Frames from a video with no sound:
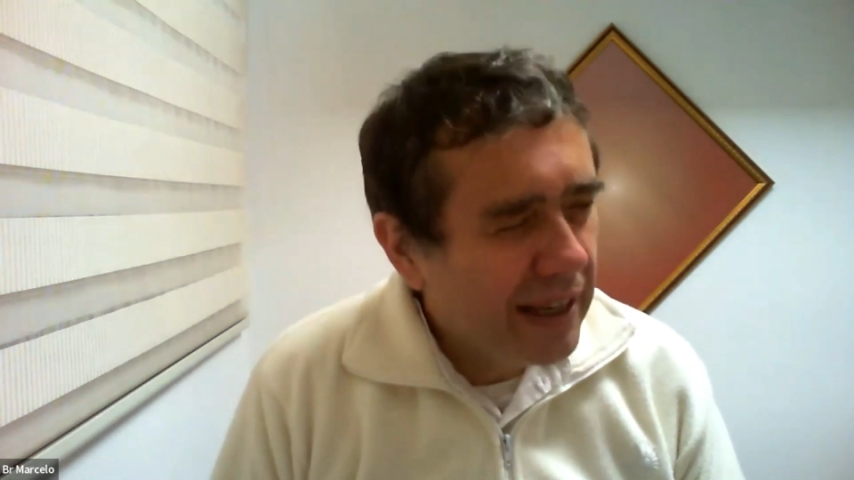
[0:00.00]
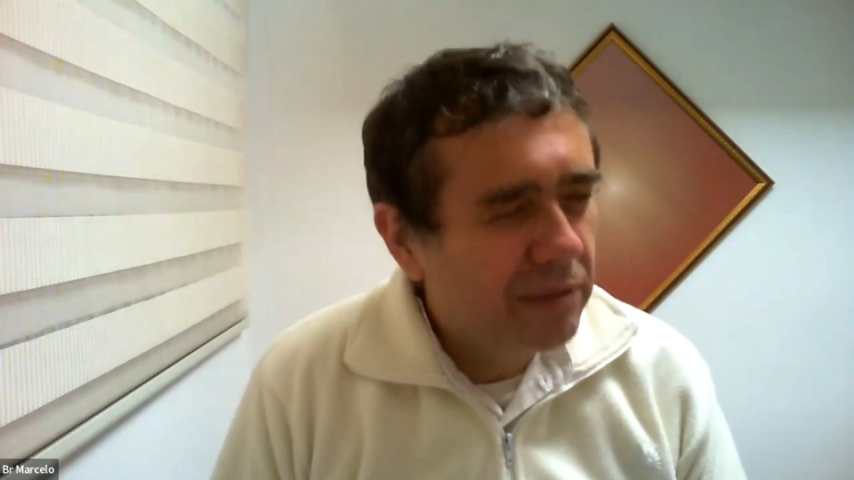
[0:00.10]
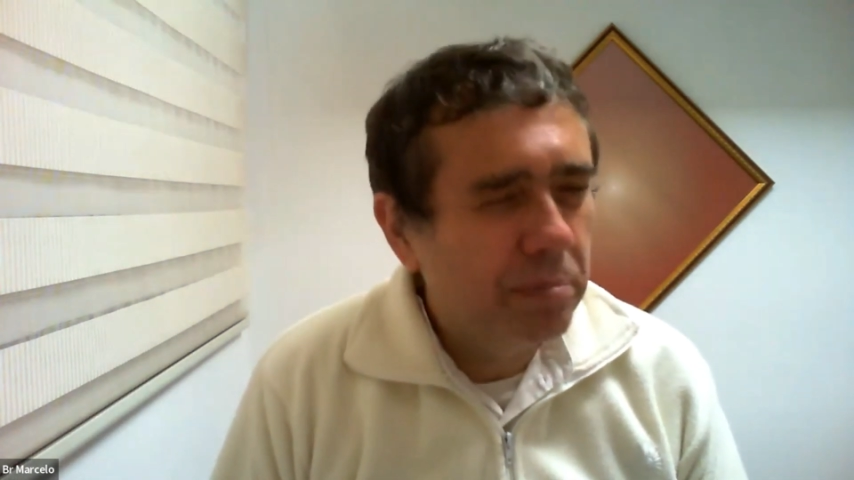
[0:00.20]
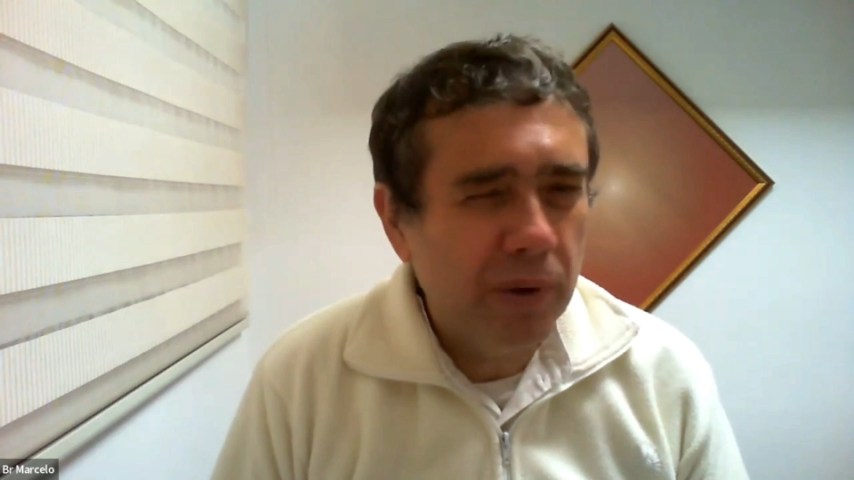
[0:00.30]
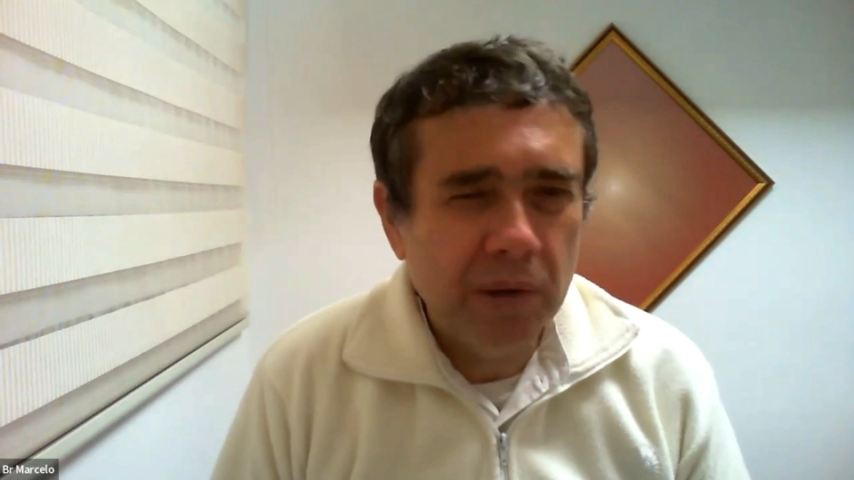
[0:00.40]

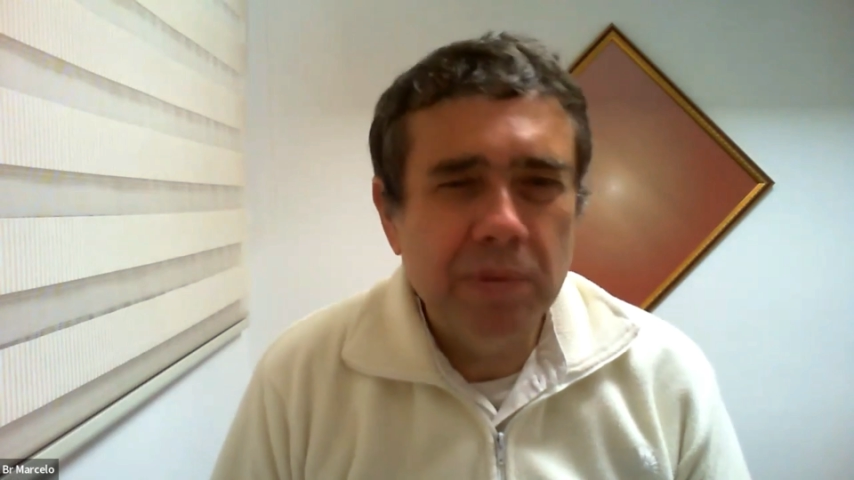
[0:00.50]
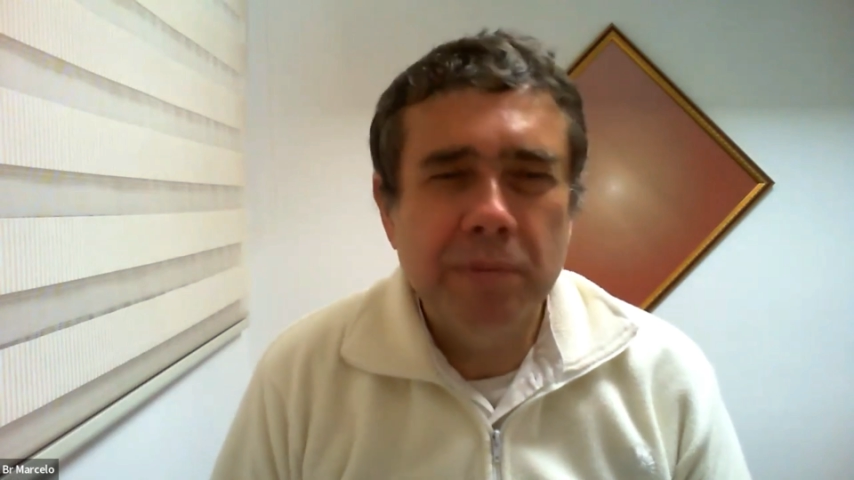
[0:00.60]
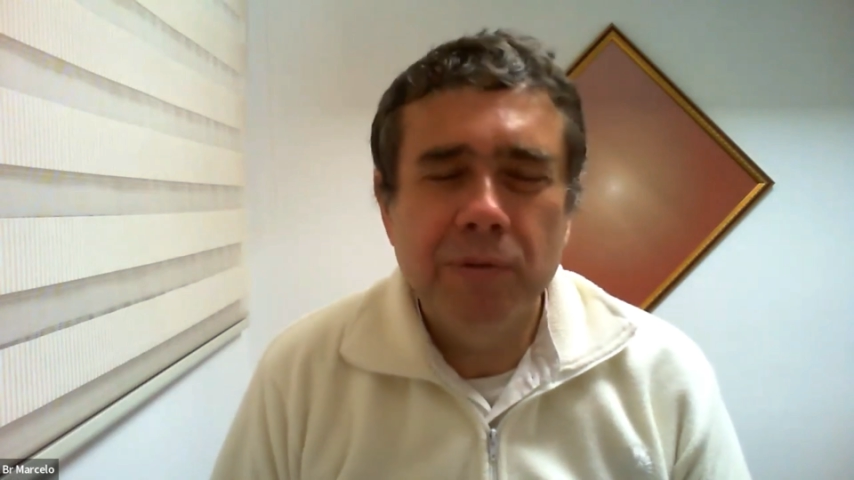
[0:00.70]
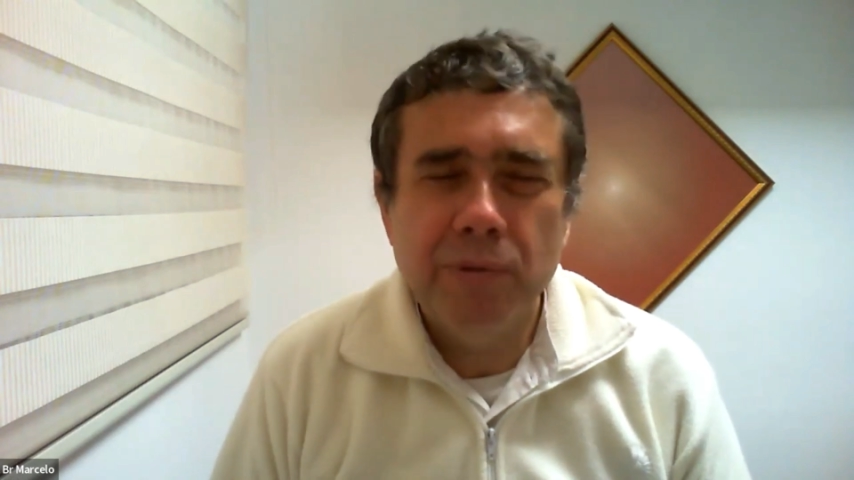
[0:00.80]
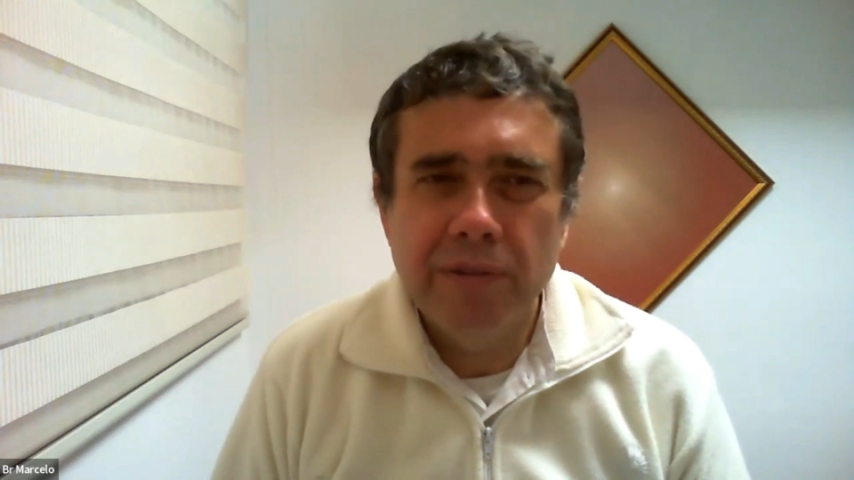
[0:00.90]
had
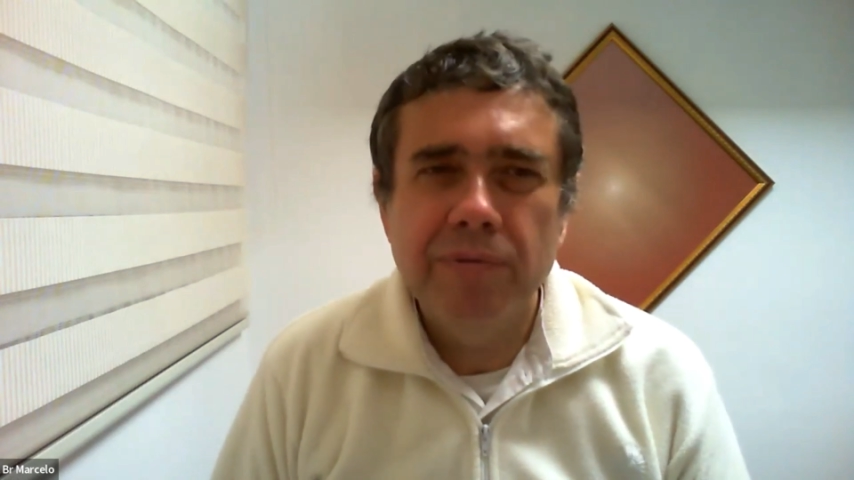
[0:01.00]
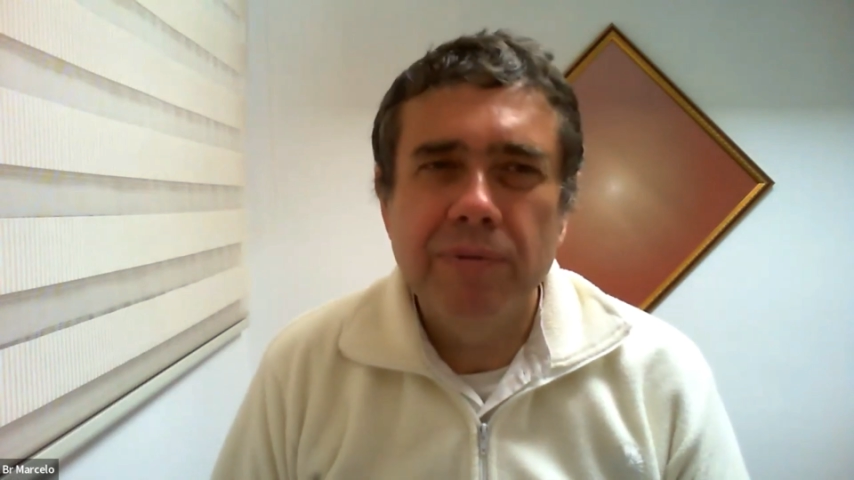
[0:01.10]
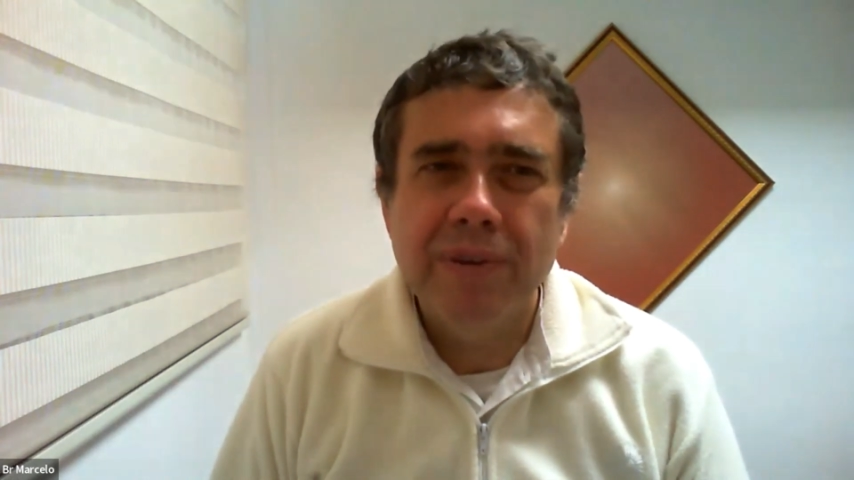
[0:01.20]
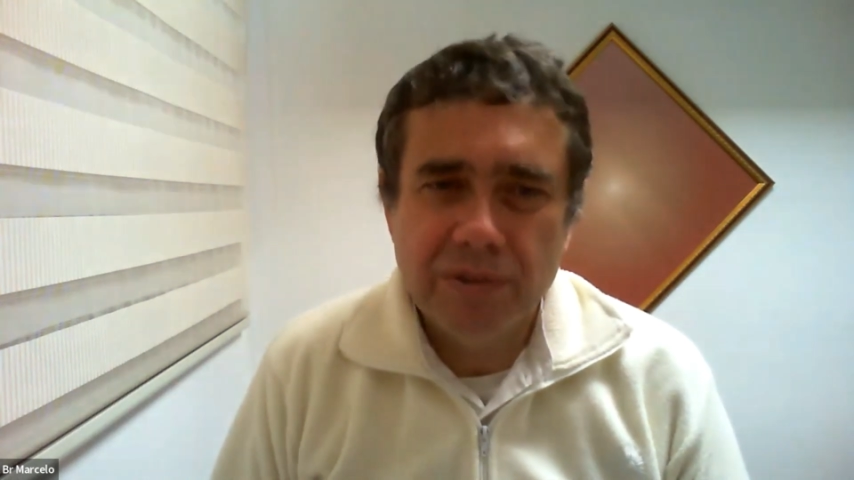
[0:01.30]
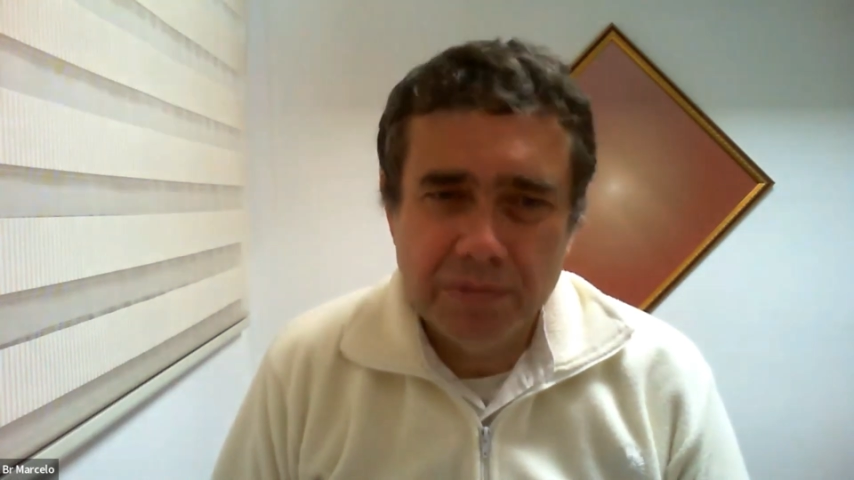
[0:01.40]
problem
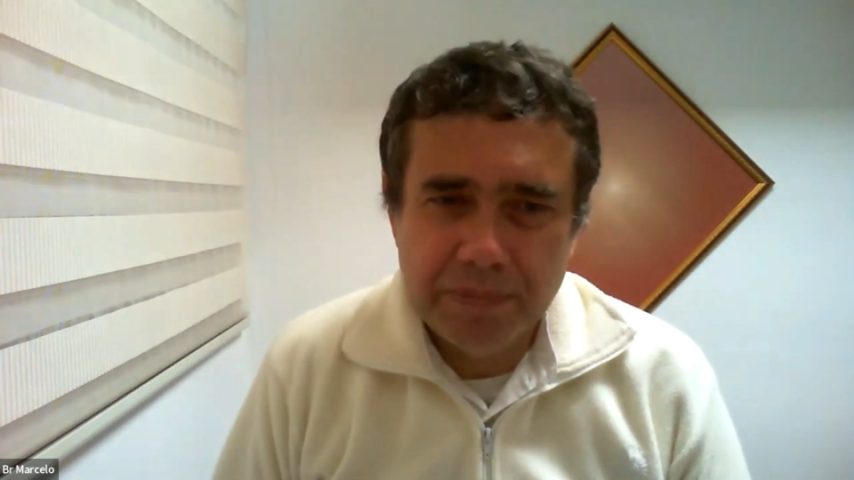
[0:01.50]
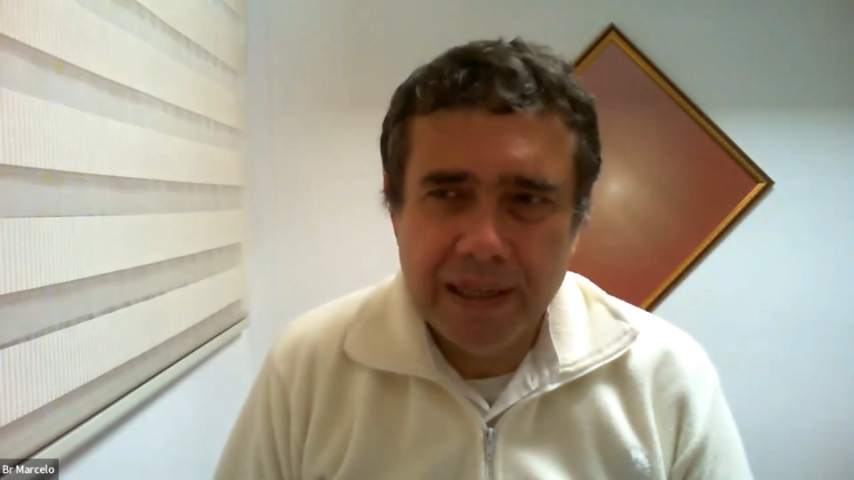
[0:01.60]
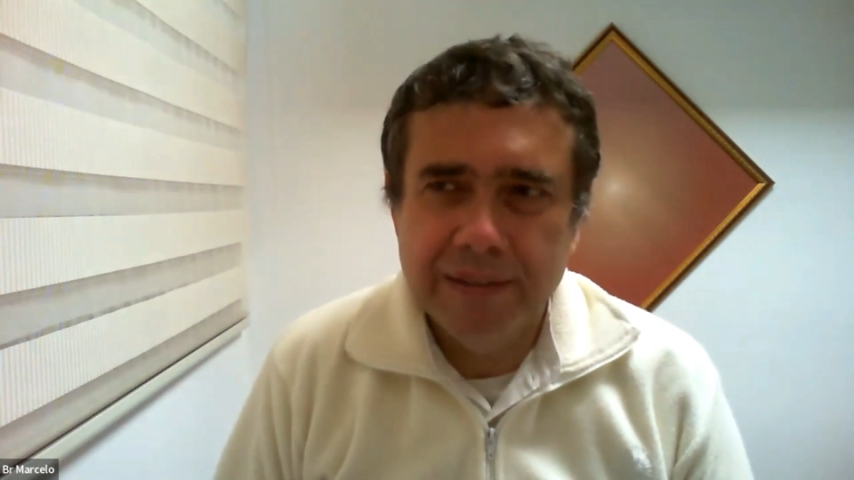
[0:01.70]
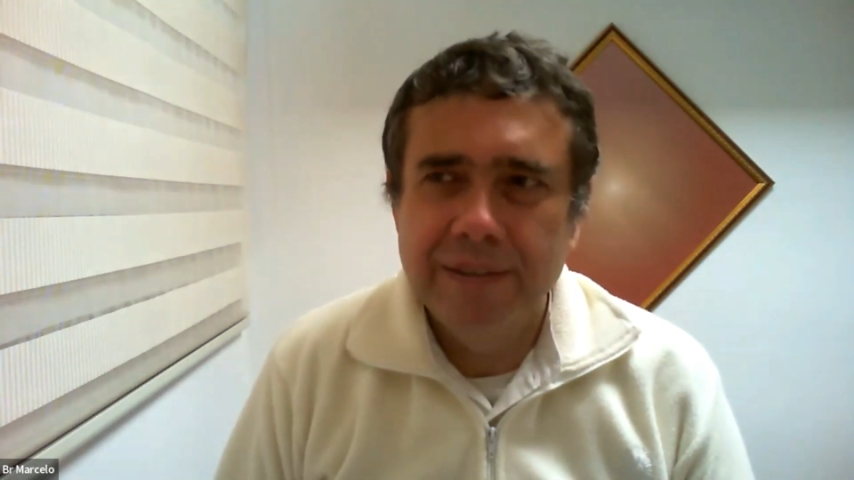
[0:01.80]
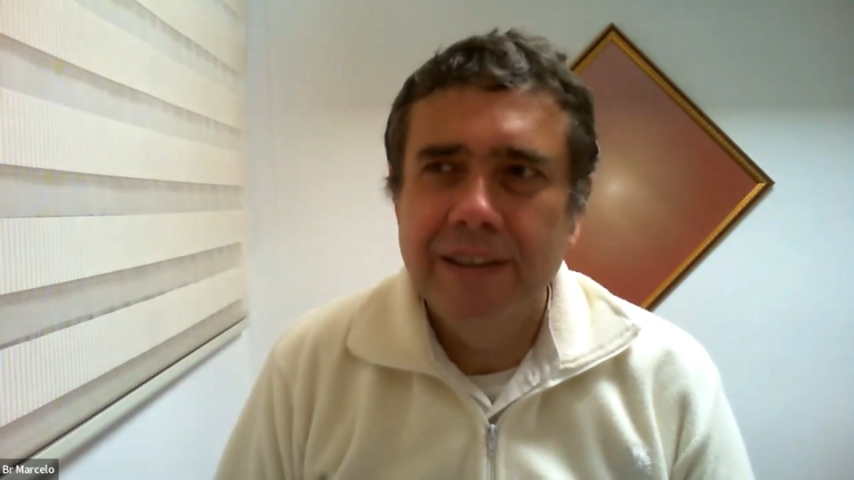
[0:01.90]
with
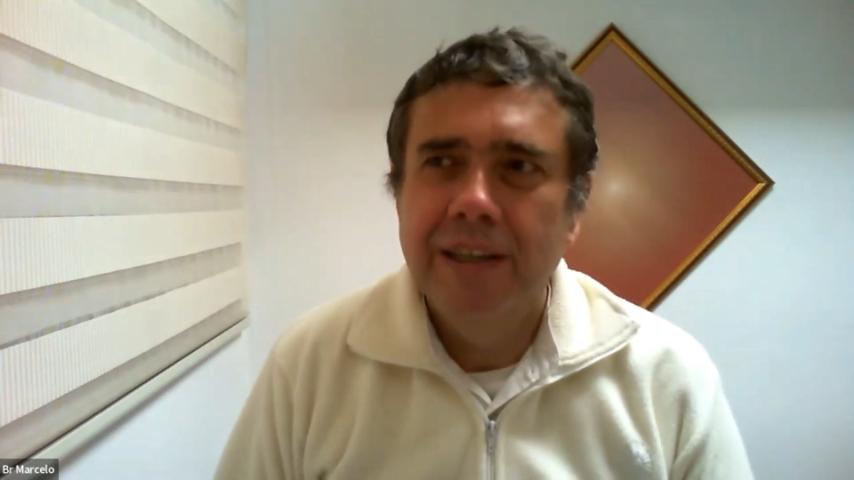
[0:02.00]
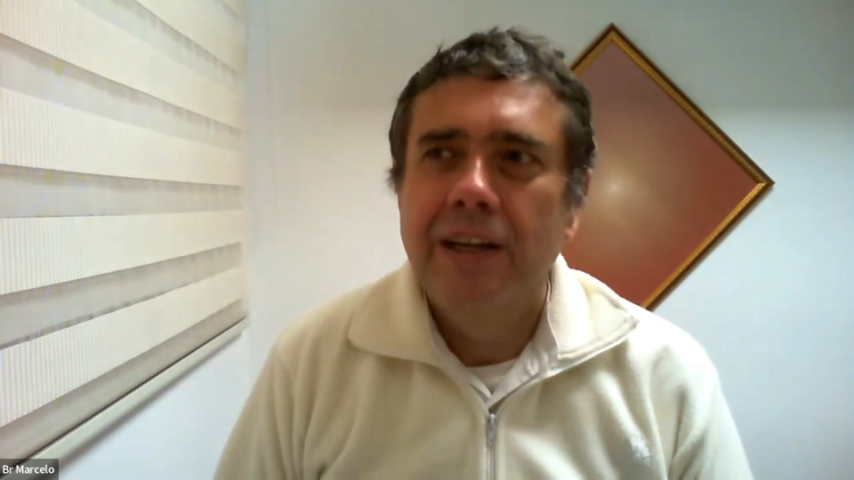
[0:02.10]
respect.